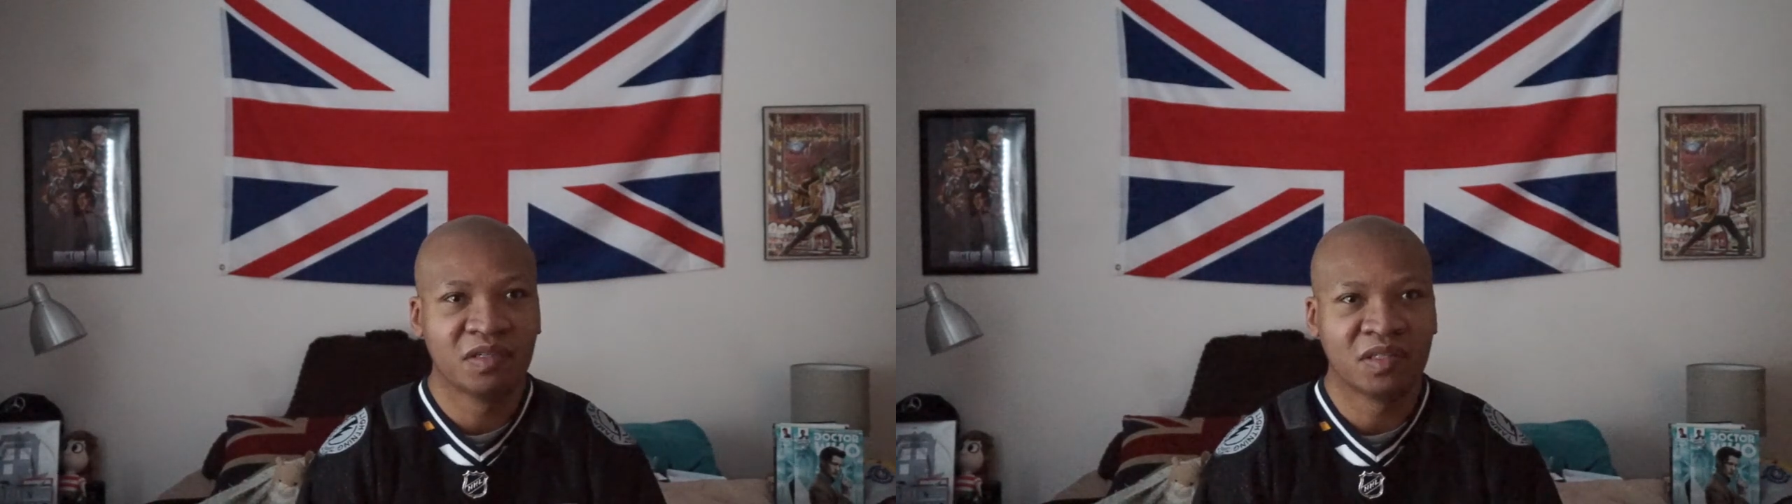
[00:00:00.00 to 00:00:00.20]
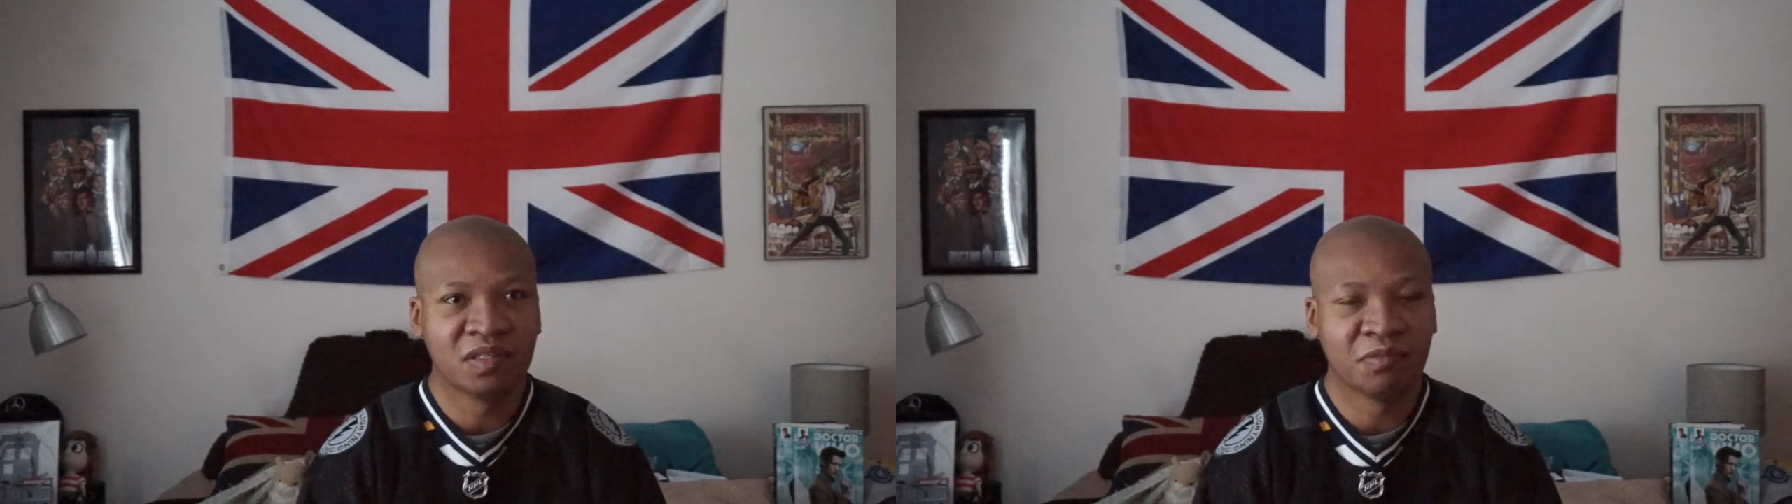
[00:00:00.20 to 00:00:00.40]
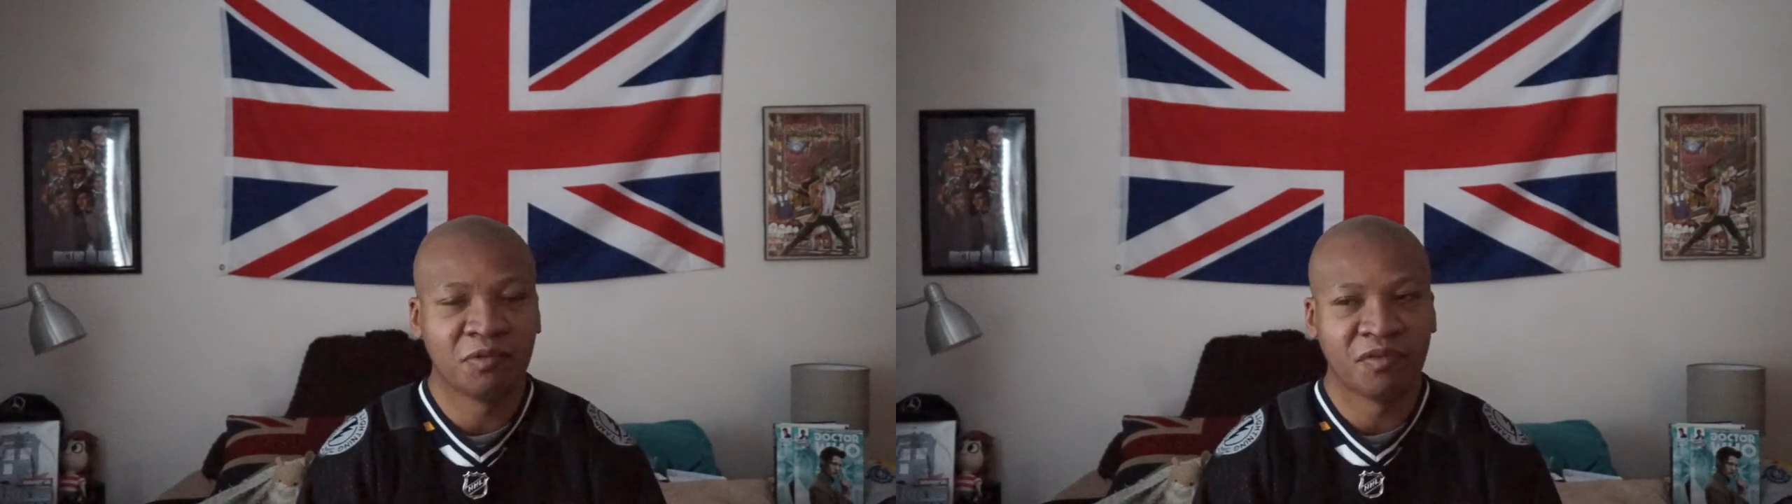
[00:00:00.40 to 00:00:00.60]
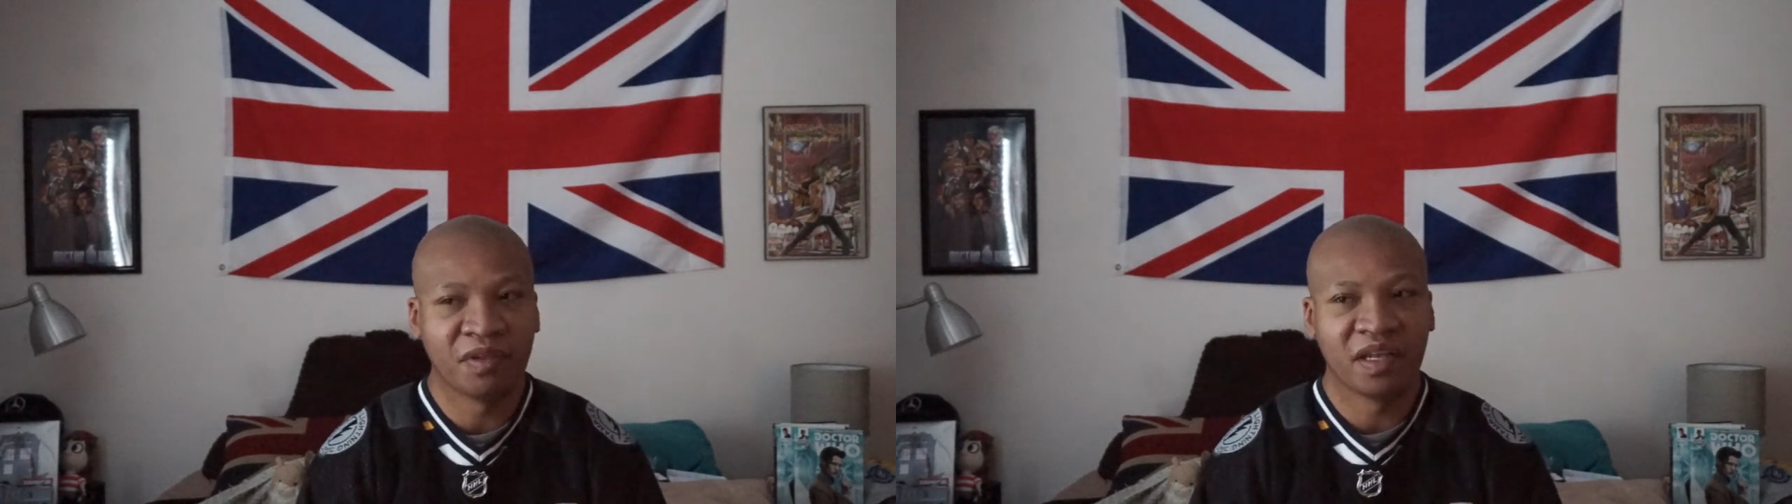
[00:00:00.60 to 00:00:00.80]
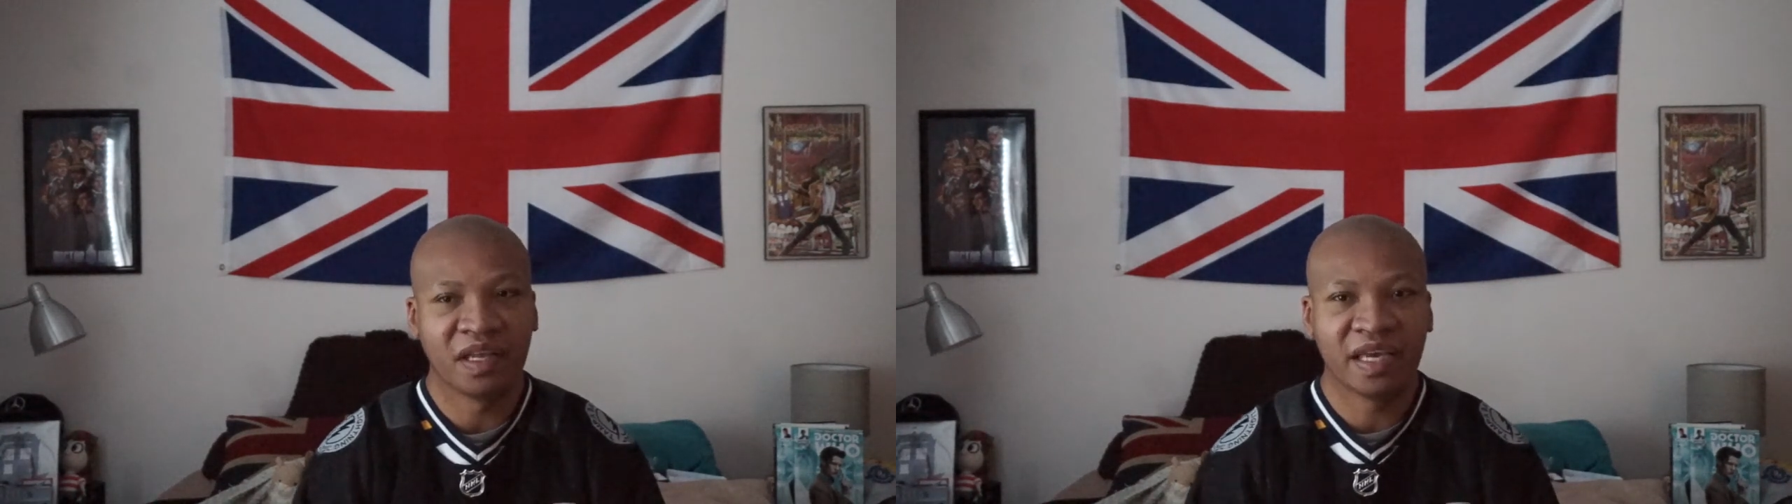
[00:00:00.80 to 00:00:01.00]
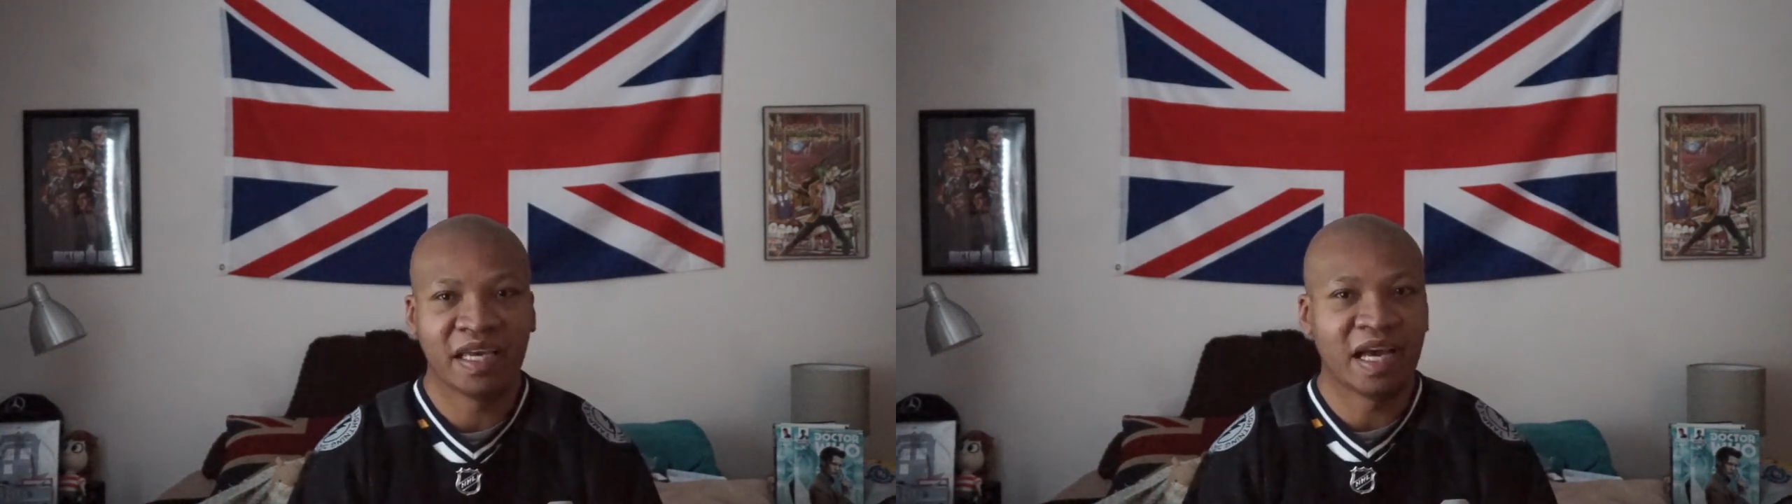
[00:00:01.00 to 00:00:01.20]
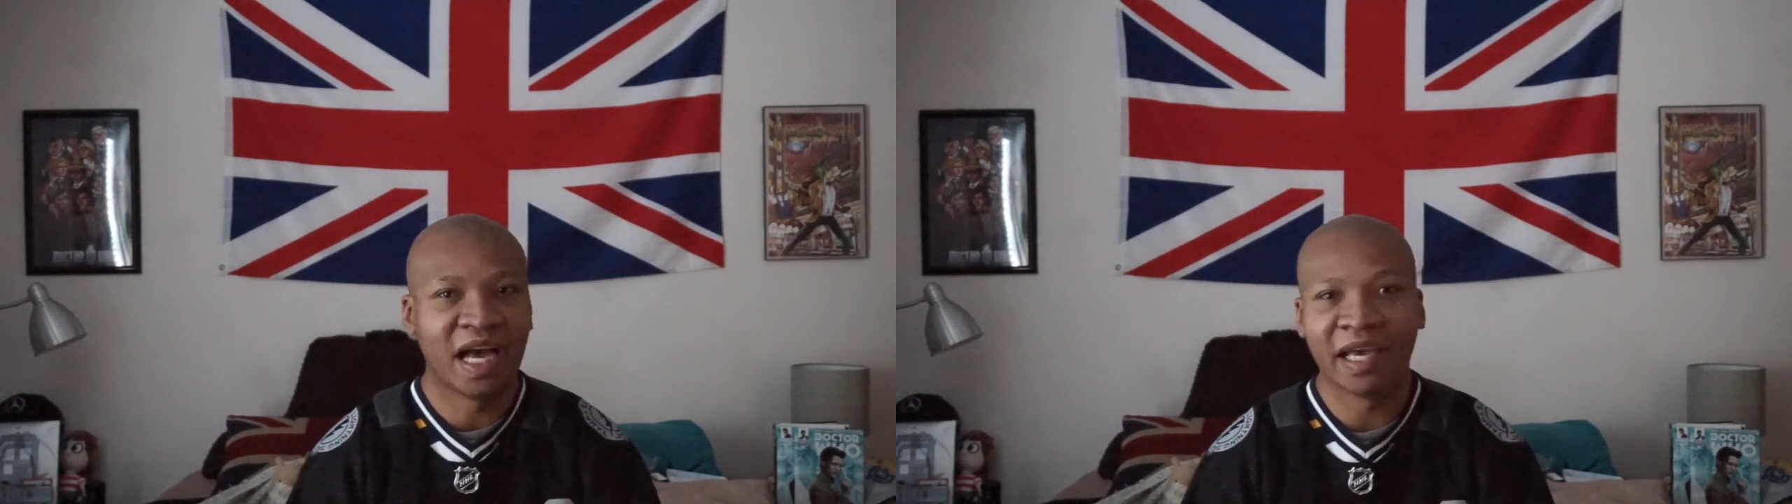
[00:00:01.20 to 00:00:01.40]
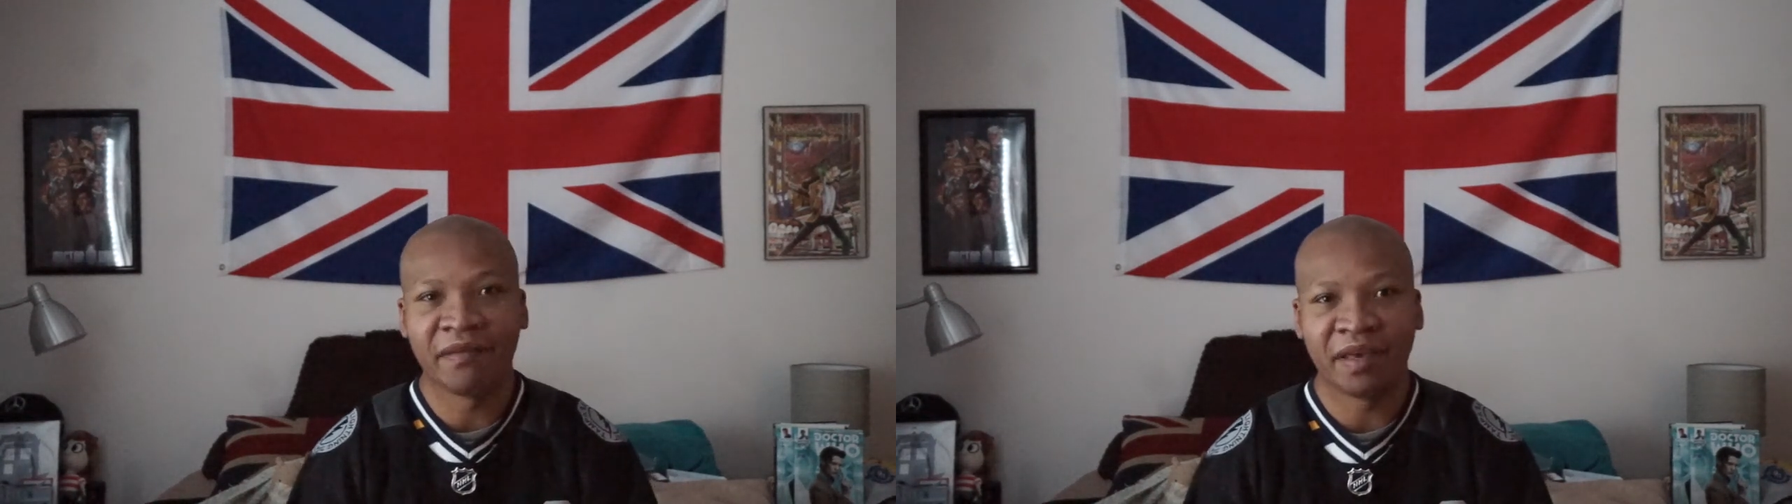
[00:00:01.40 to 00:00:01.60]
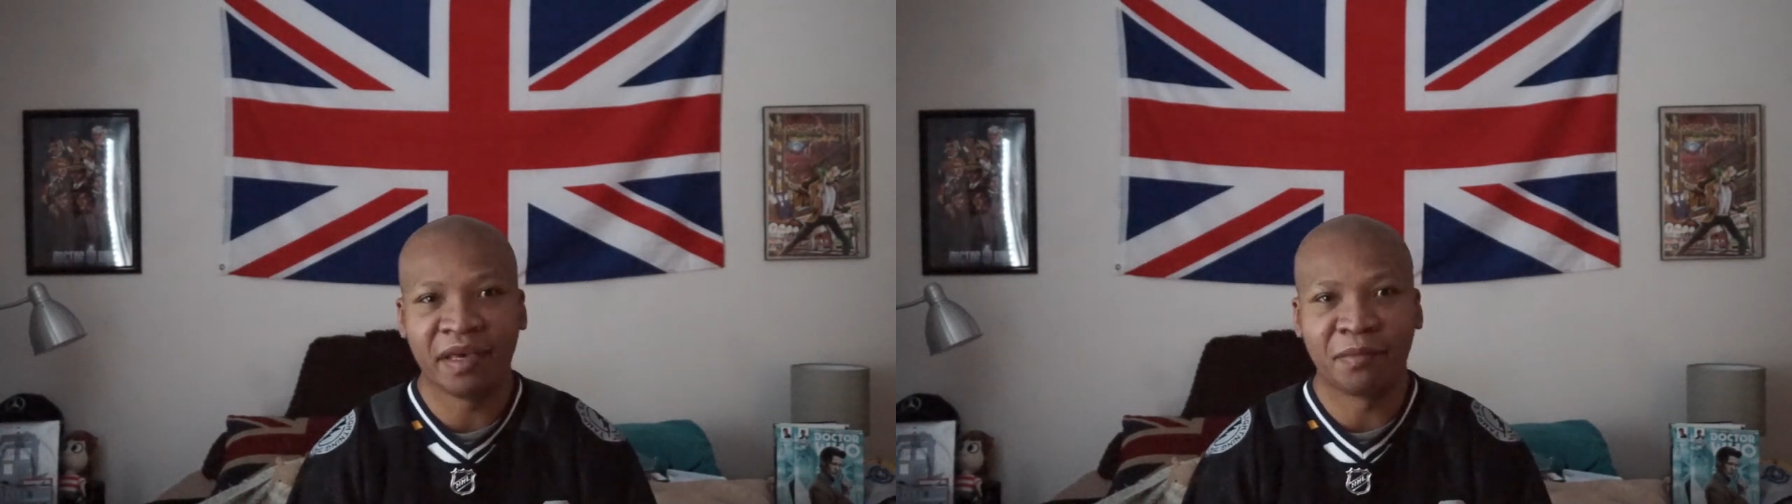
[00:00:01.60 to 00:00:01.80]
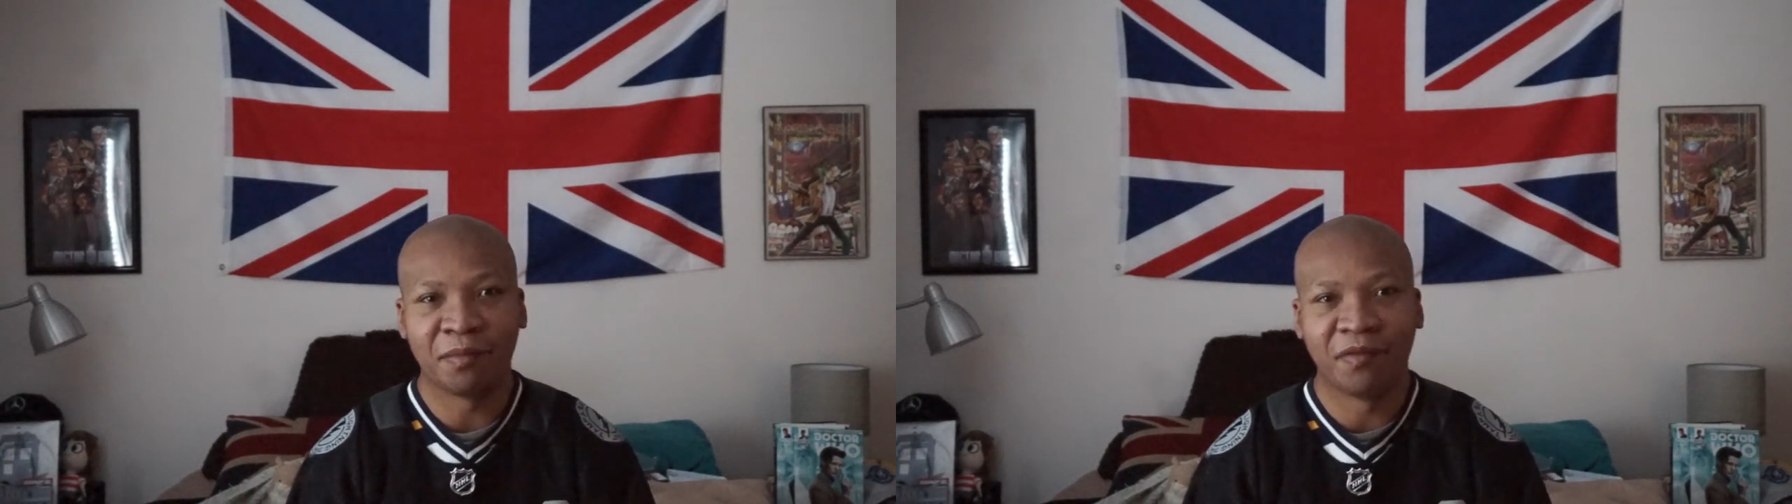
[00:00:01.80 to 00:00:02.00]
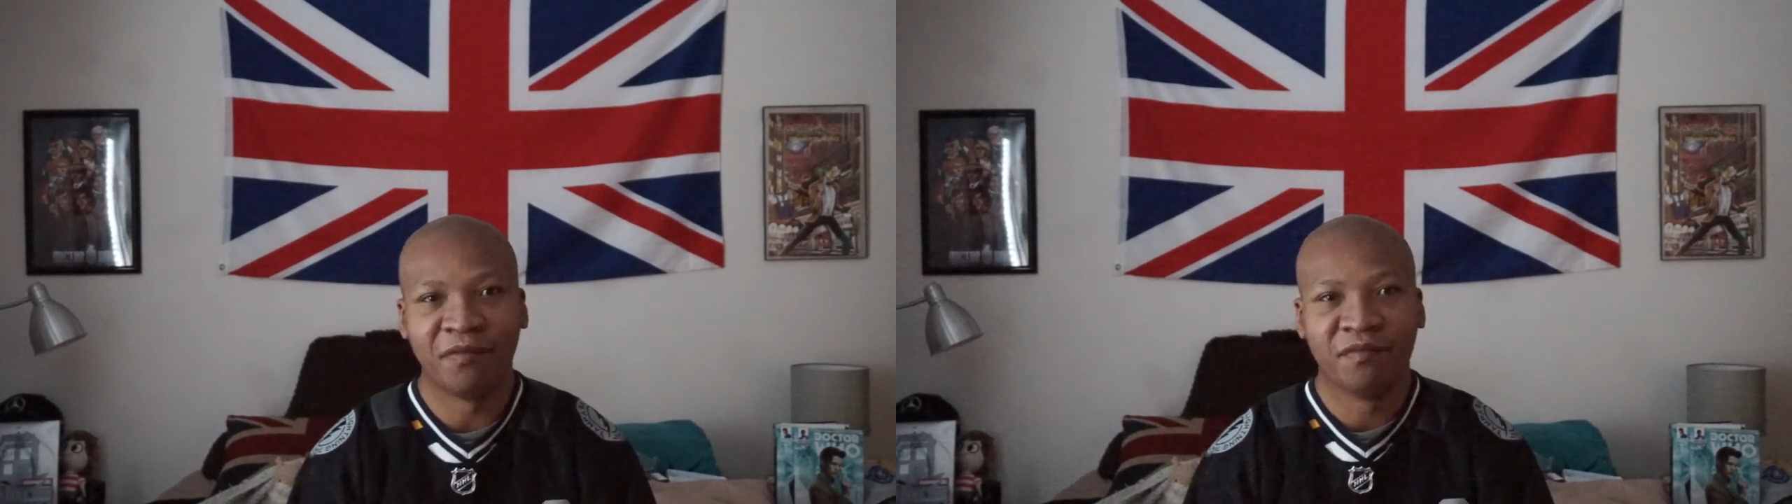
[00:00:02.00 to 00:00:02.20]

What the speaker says: Just to prove that, hey, I am capable.